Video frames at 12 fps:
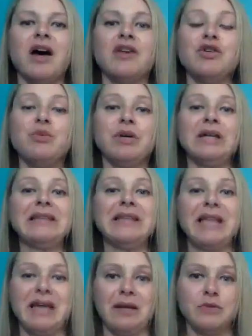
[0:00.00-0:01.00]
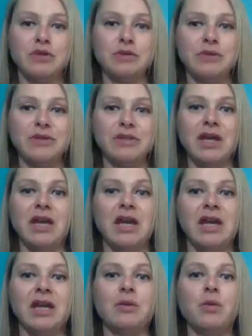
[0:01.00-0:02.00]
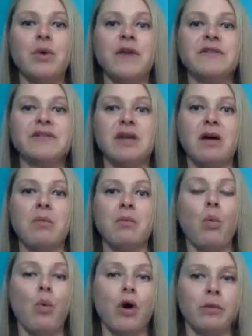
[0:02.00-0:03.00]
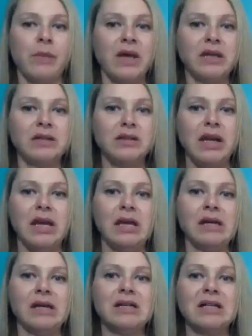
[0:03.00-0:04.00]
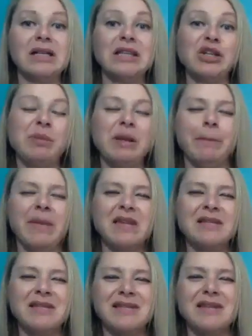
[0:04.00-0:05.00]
You put lime juice in with some watermelon and a little bit of mint.